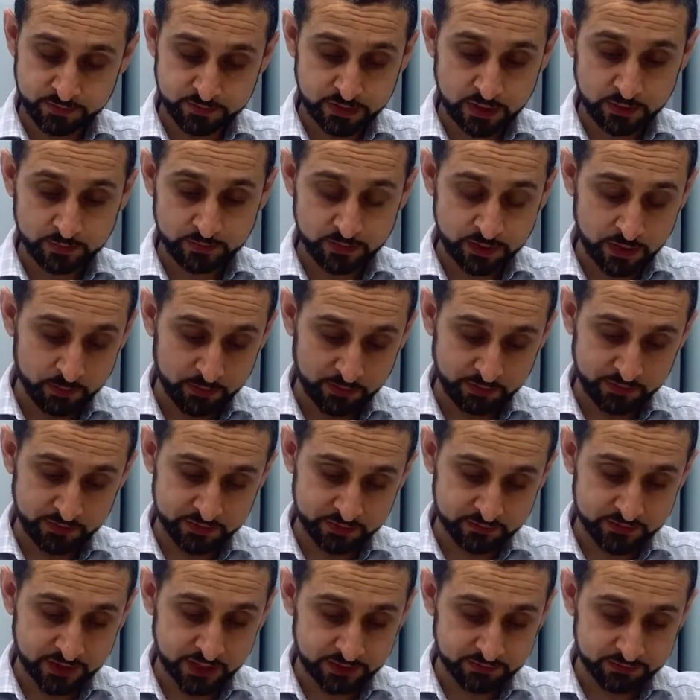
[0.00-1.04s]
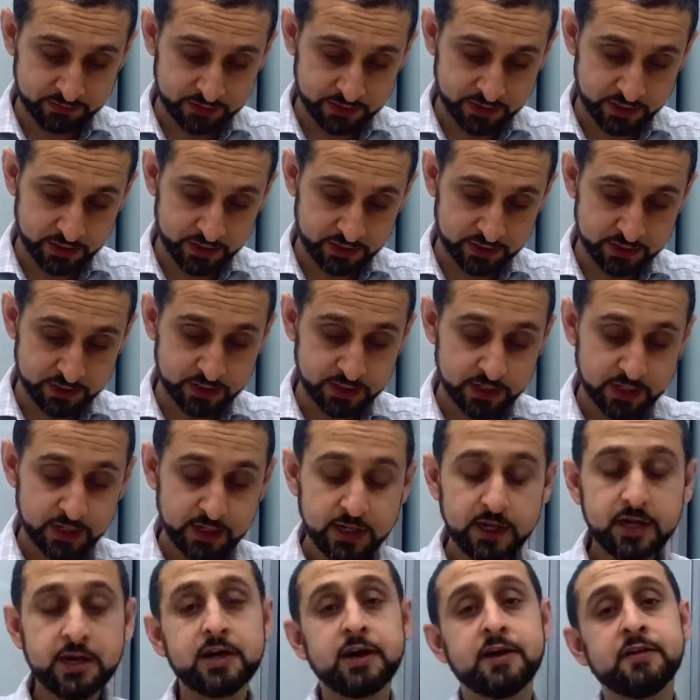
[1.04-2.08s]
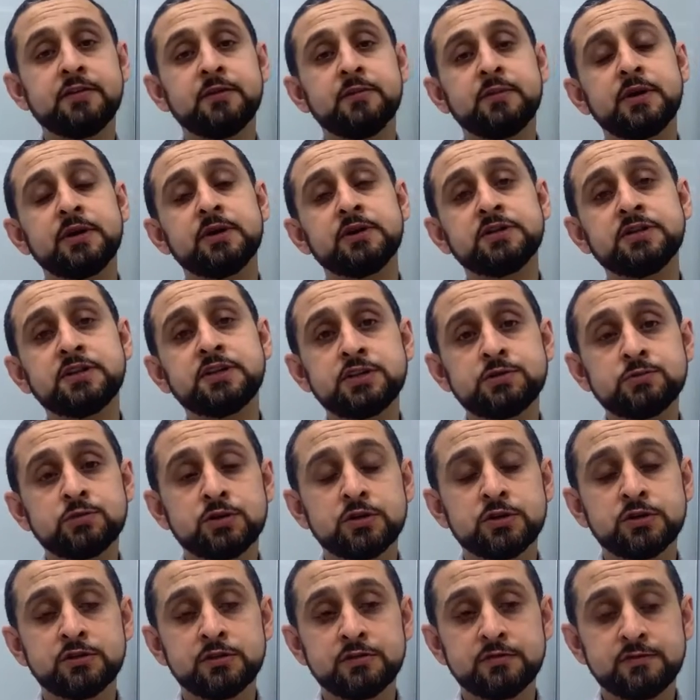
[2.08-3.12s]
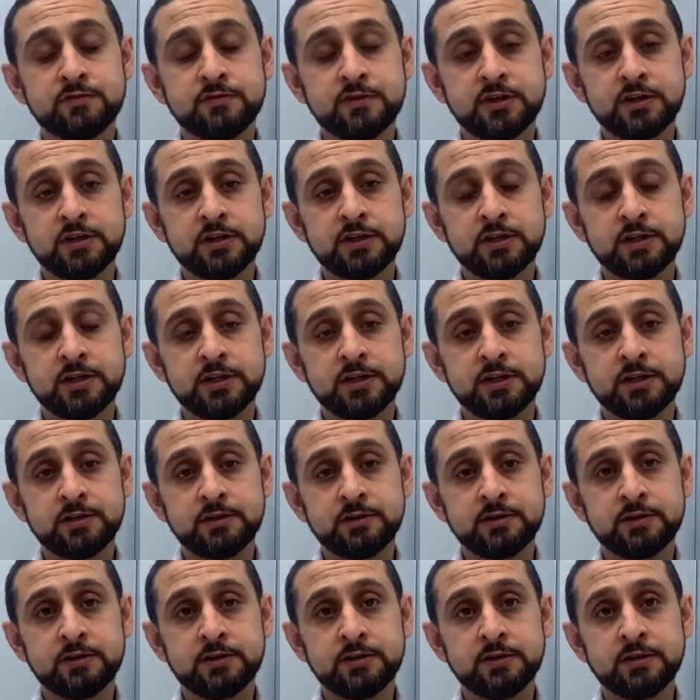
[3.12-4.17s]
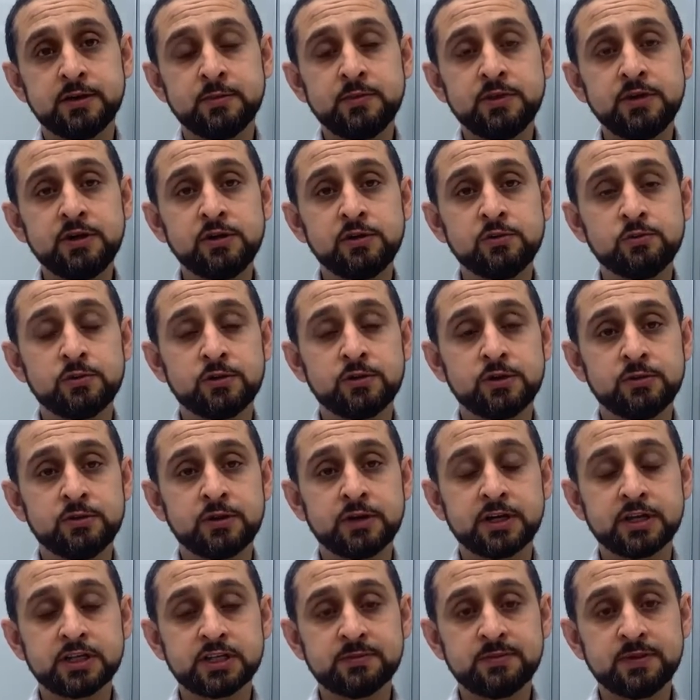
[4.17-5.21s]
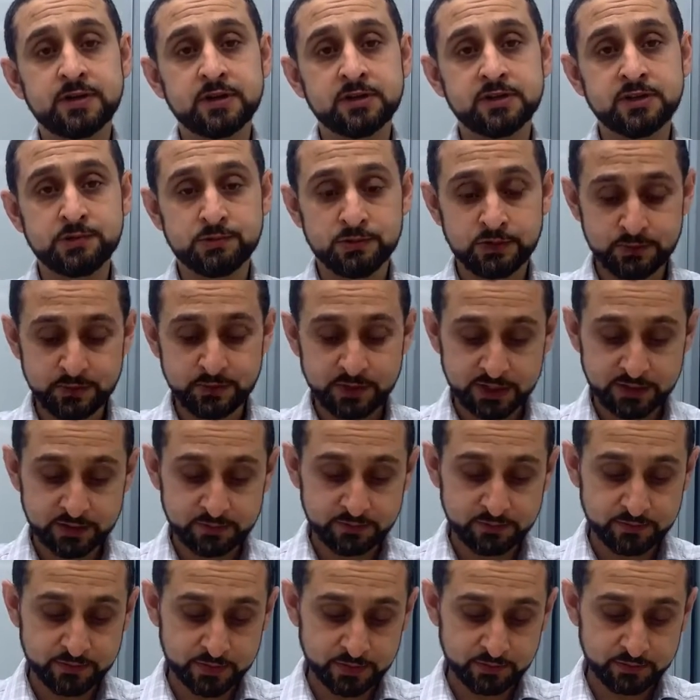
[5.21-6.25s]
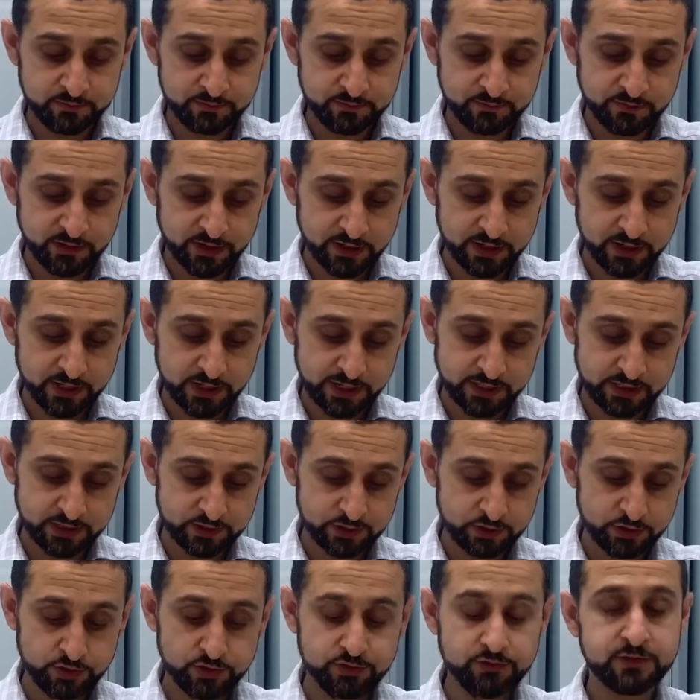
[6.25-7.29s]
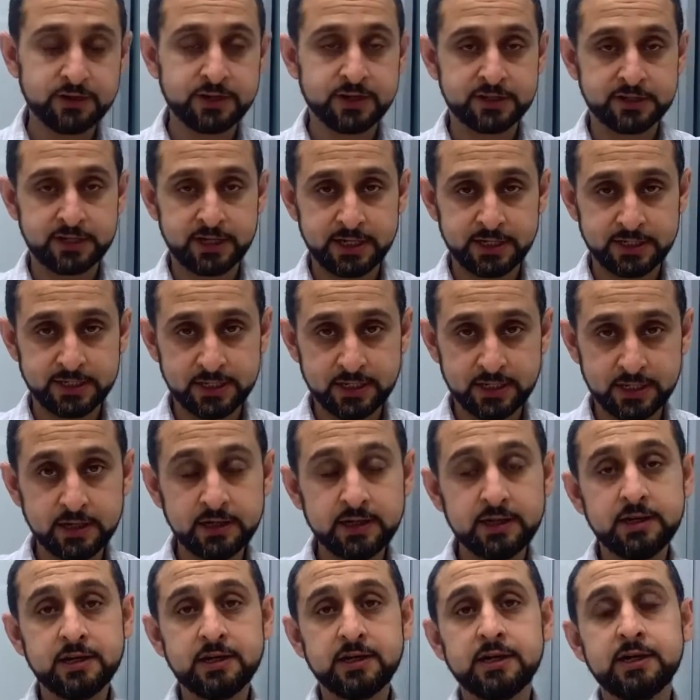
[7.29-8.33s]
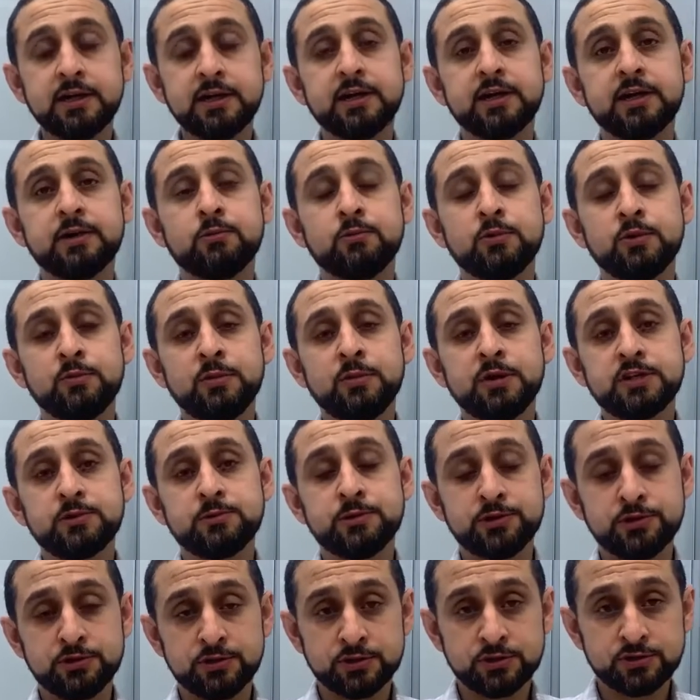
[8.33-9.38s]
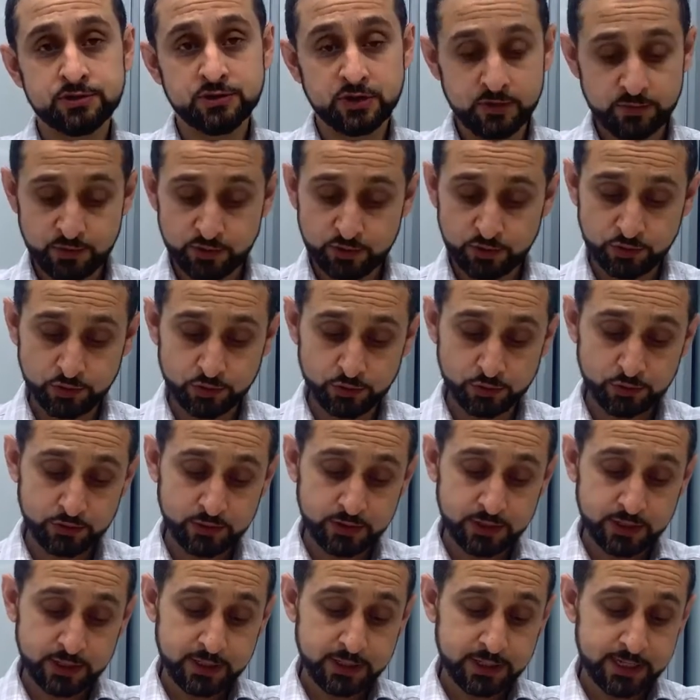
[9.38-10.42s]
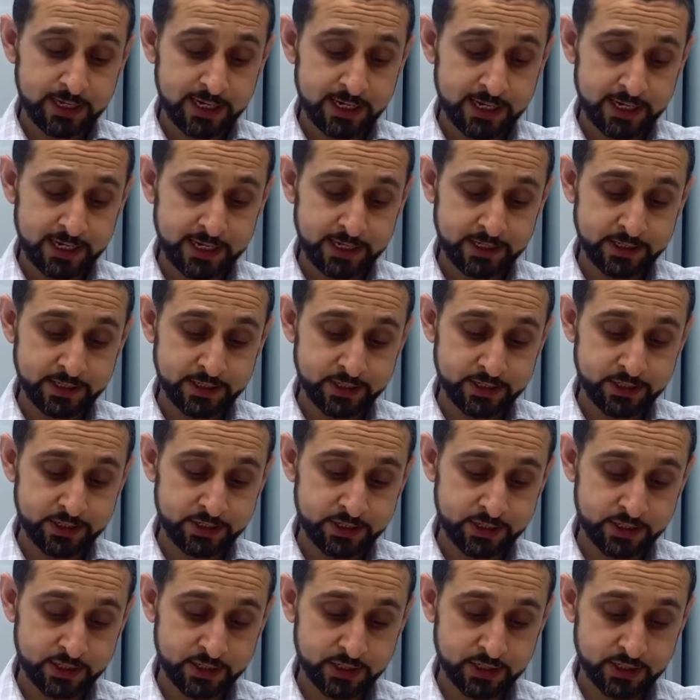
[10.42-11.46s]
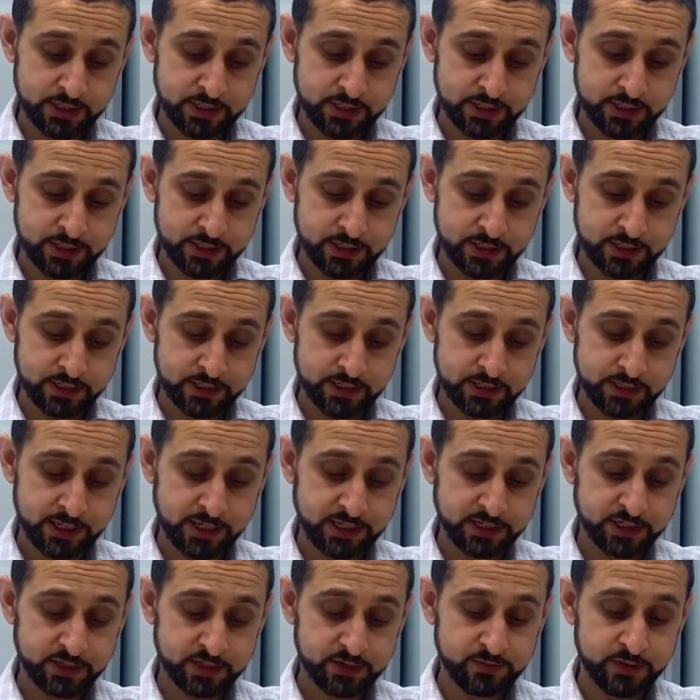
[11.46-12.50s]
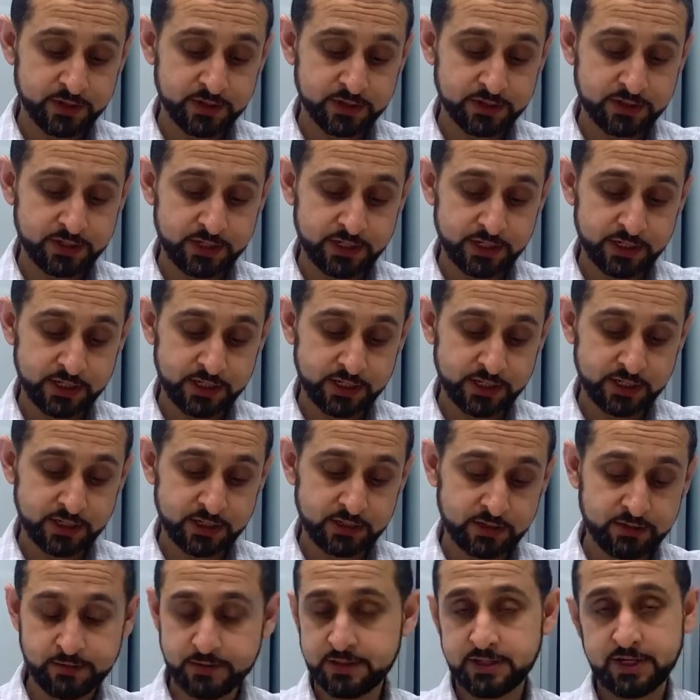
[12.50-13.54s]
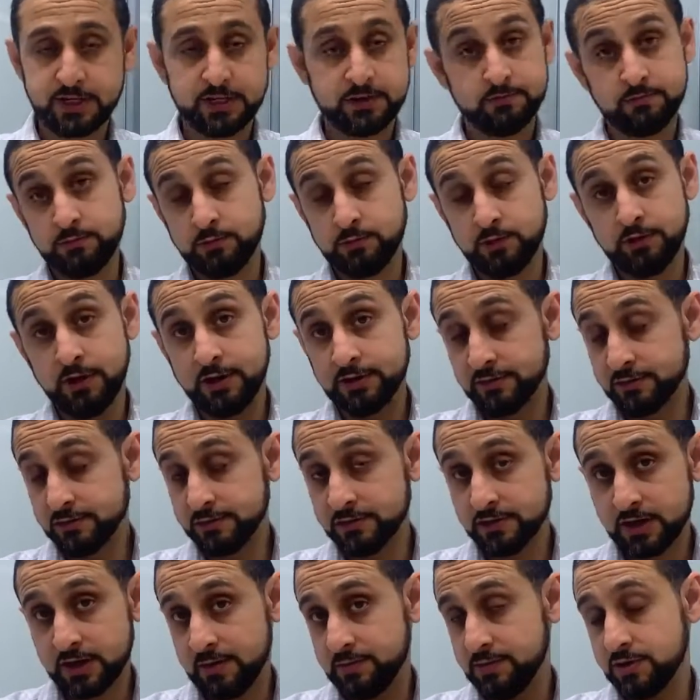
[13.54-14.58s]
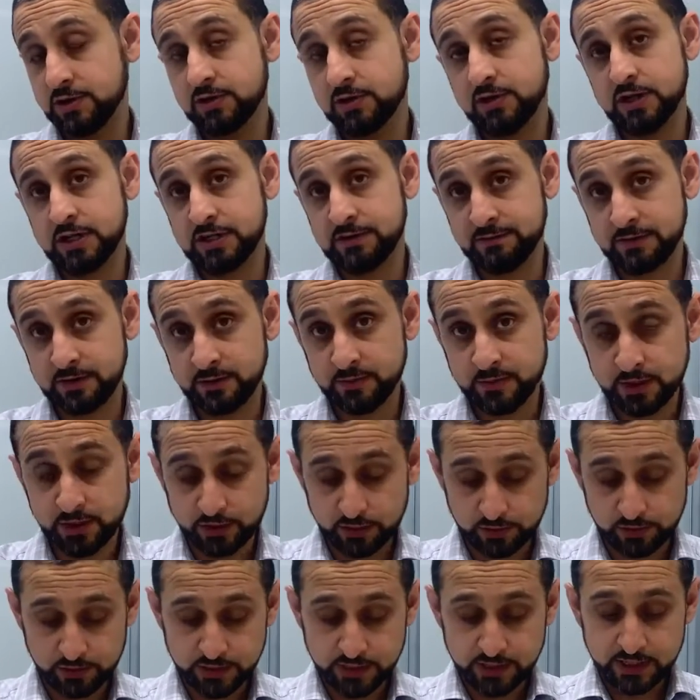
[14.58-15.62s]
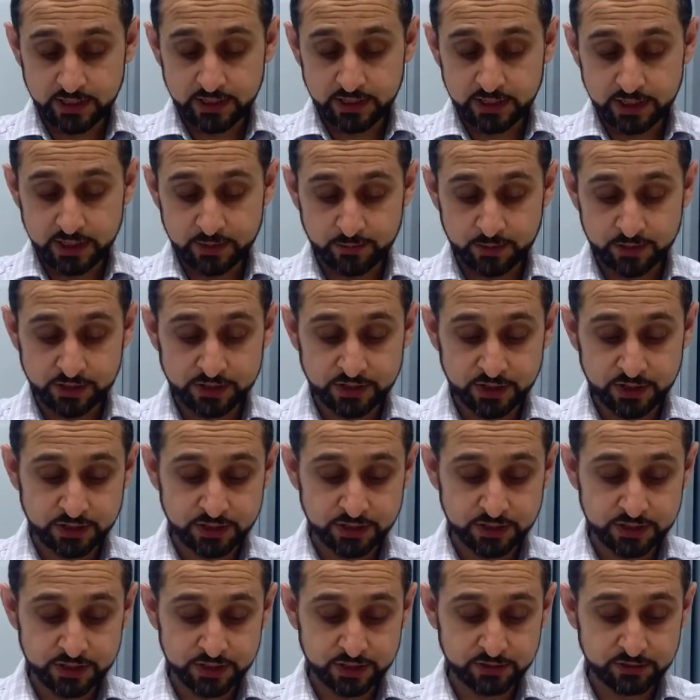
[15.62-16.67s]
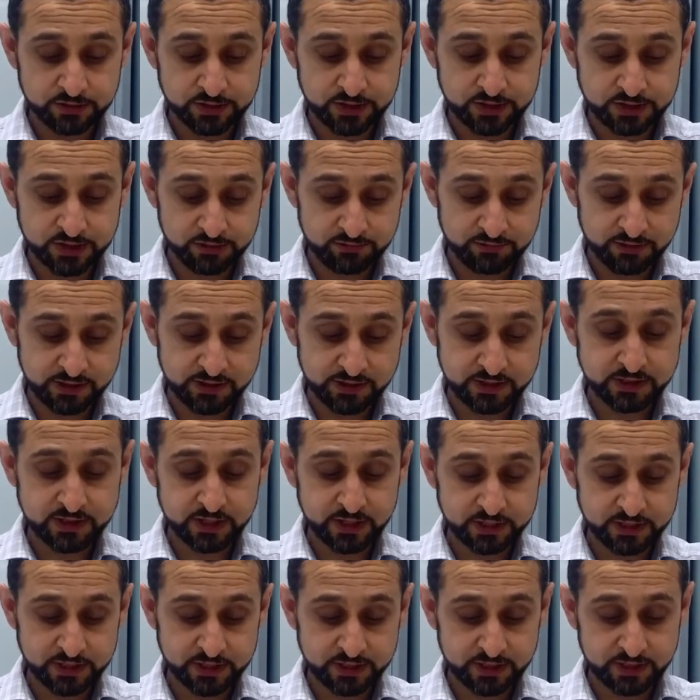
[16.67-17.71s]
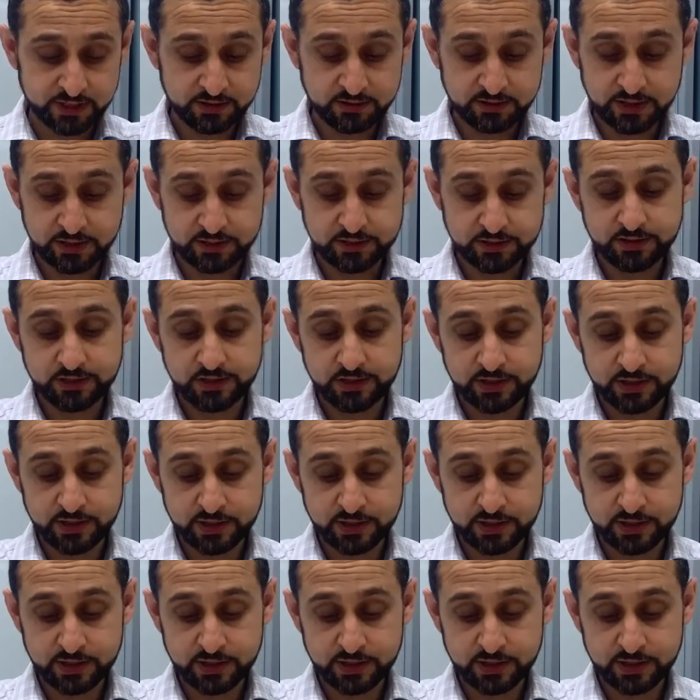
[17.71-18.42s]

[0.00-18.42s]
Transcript: couple of years of tax returns. The penalties were the appeal against the penalties was made very late, 2-3 years later. The matter went to the tribunal, and HMRC was saying, we're out of time, you can't even appeal. But the judges disagreed. The judges said that,